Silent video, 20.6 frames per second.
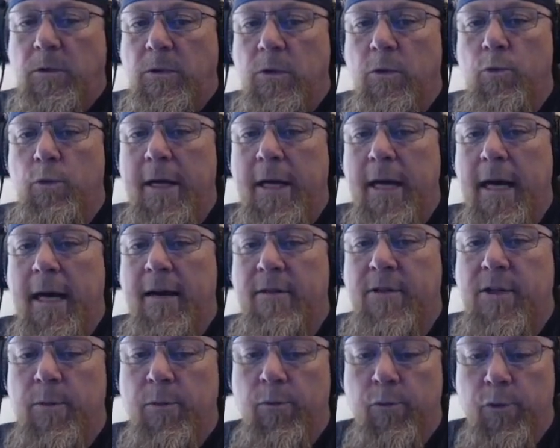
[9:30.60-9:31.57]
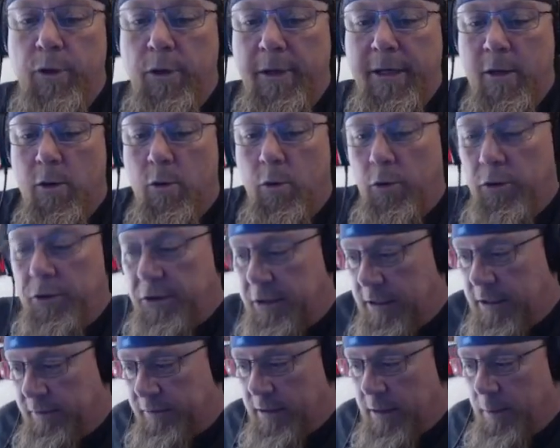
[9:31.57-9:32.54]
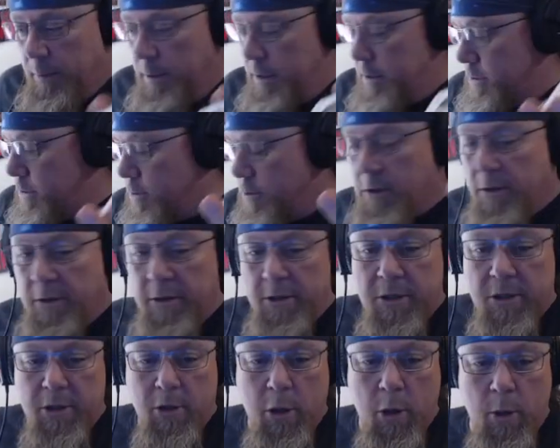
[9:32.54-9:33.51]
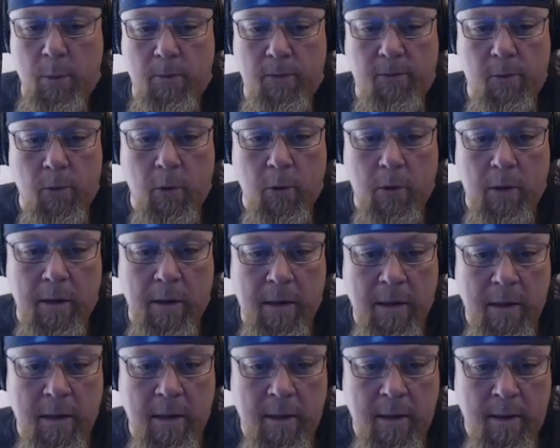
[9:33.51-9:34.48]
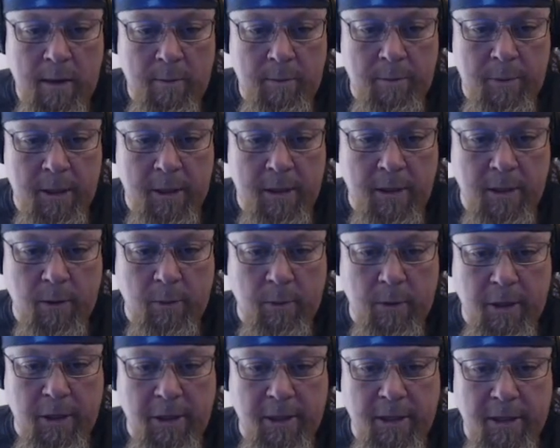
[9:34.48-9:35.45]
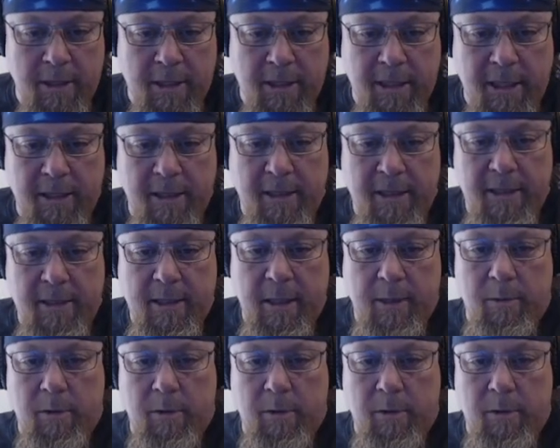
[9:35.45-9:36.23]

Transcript: we have some really cool stuff that I'm going to turn on the scope for because I want you to see these up